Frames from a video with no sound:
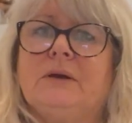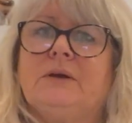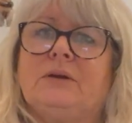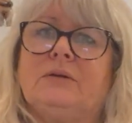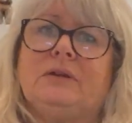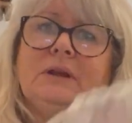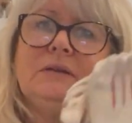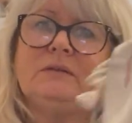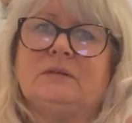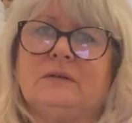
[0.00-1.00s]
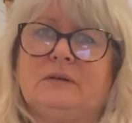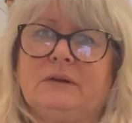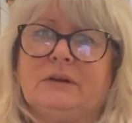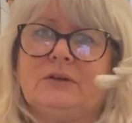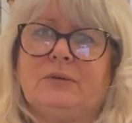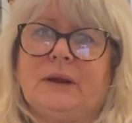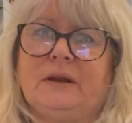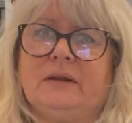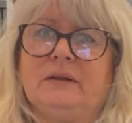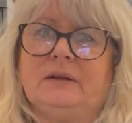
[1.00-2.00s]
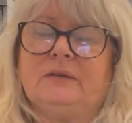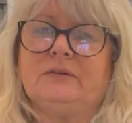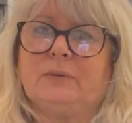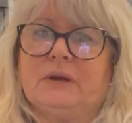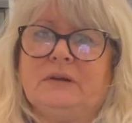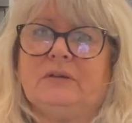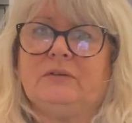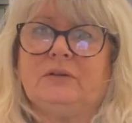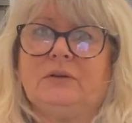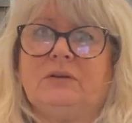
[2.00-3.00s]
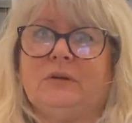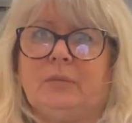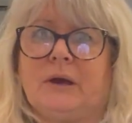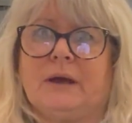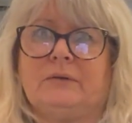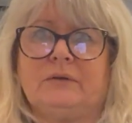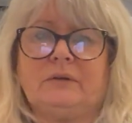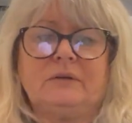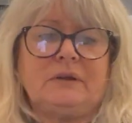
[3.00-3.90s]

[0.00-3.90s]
You know, these are in the 20s, £30.